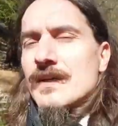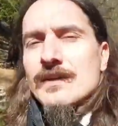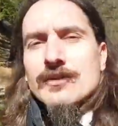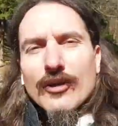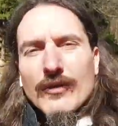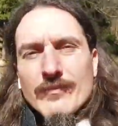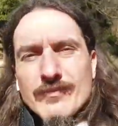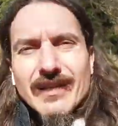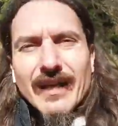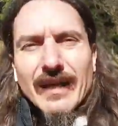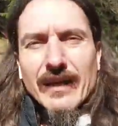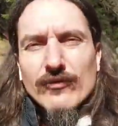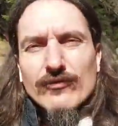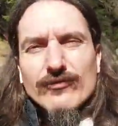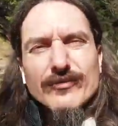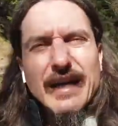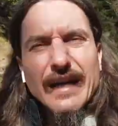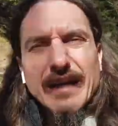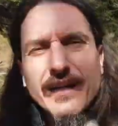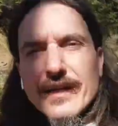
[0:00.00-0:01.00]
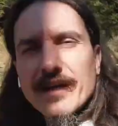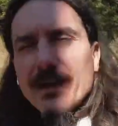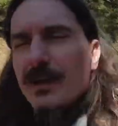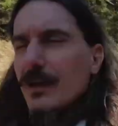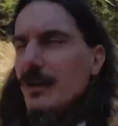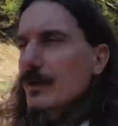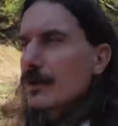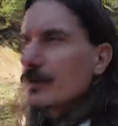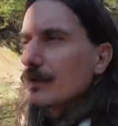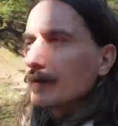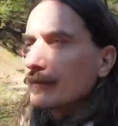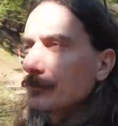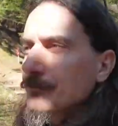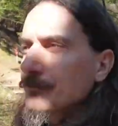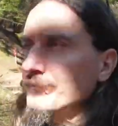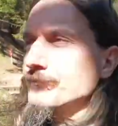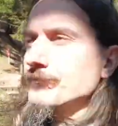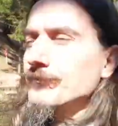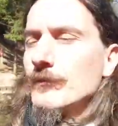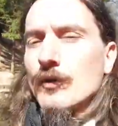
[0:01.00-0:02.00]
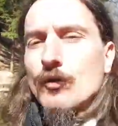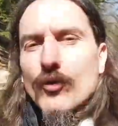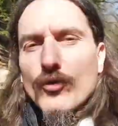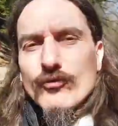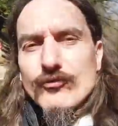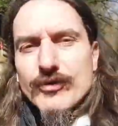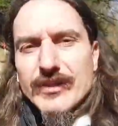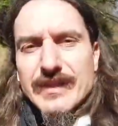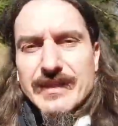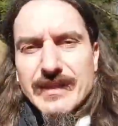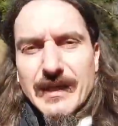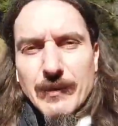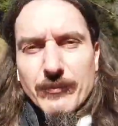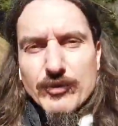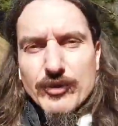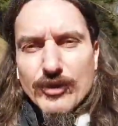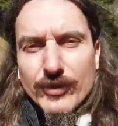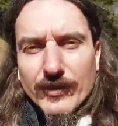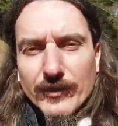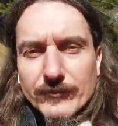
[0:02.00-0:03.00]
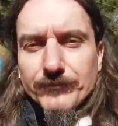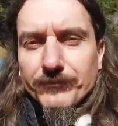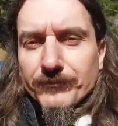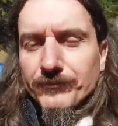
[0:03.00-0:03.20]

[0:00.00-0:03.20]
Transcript: Terms like reckoning or redemption